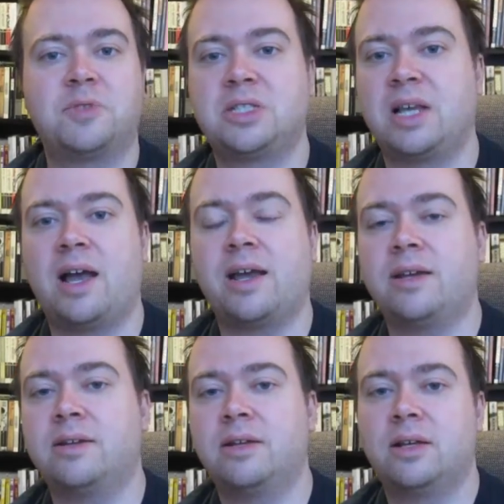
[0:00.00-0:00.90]

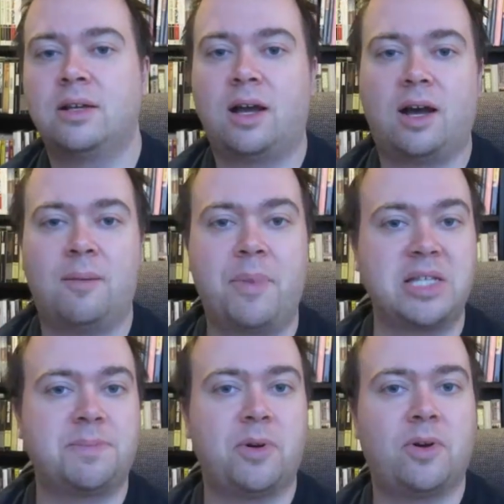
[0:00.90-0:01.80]
signed
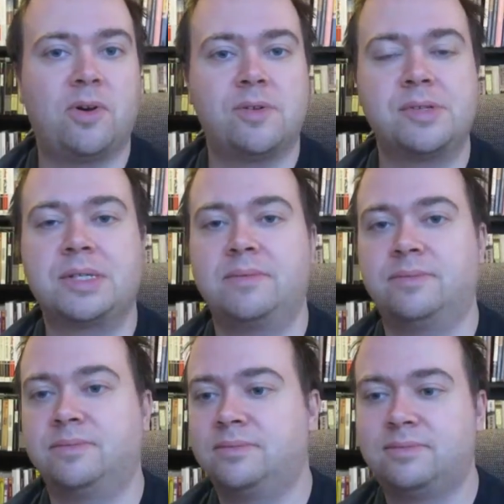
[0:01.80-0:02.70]
baseballs and